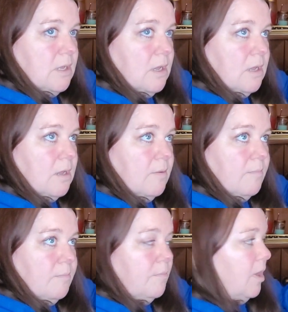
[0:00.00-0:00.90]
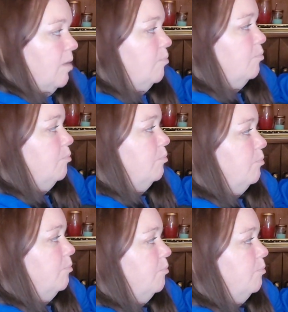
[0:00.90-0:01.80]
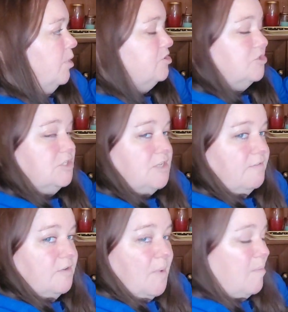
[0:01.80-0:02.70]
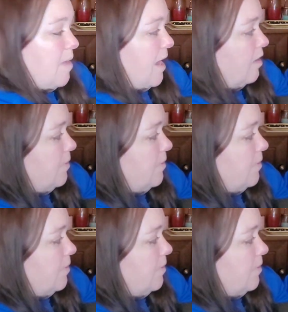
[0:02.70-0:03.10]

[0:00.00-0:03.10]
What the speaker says: a bunch of stuff to my back